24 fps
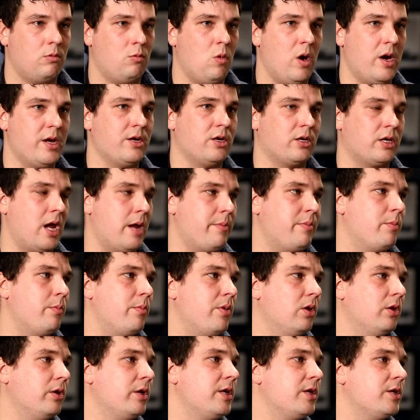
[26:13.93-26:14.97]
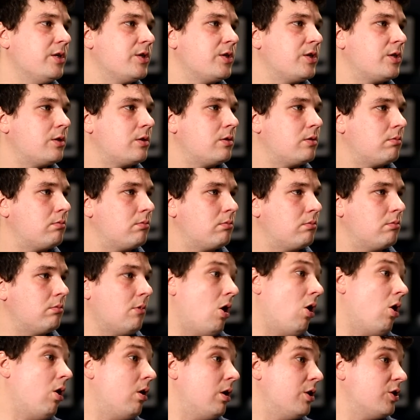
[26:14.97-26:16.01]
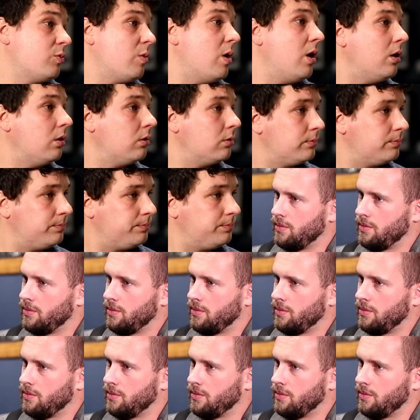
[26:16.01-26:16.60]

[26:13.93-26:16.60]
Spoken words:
what your capabilities are as well.